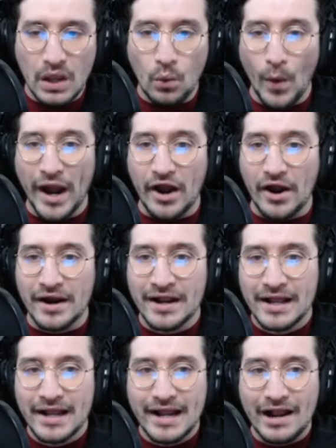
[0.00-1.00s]
where
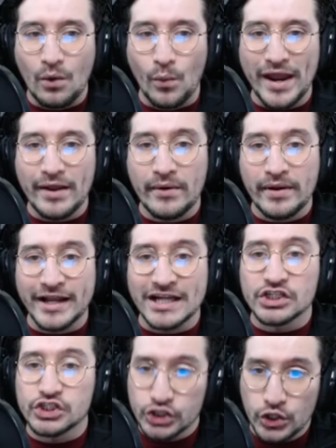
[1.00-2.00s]
we
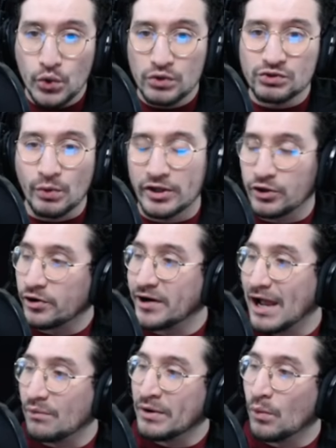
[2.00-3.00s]
can choose whether or
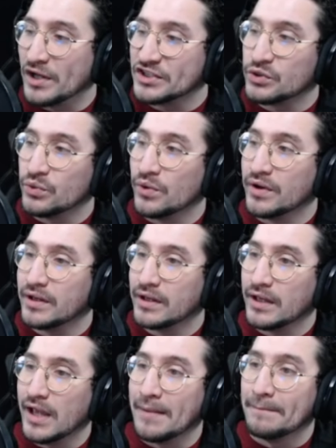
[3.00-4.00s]
not we want to
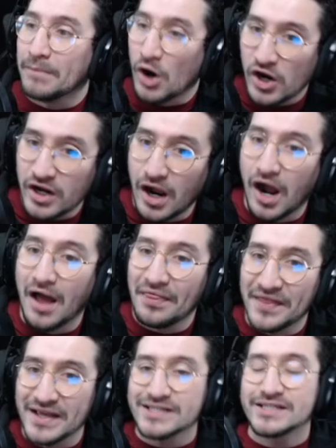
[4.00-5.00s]
embark
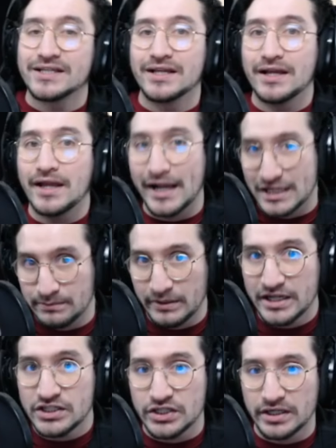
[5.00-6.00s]
on this
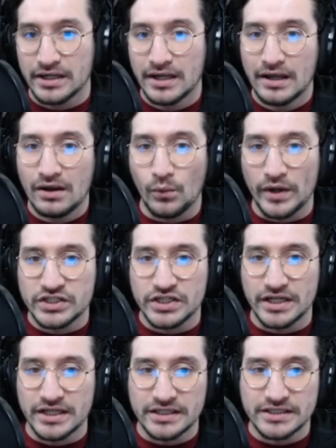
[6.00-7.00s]
expedition, which
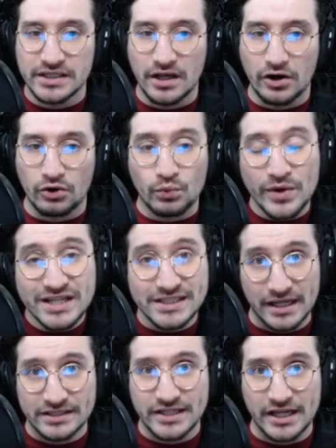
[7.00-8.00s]
is our
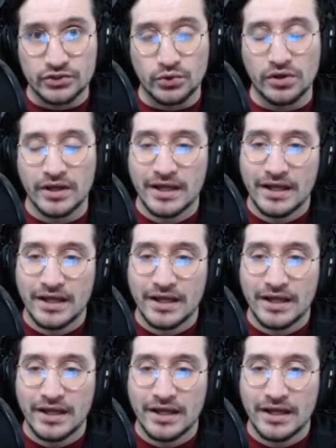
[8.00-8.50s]
reset schedule.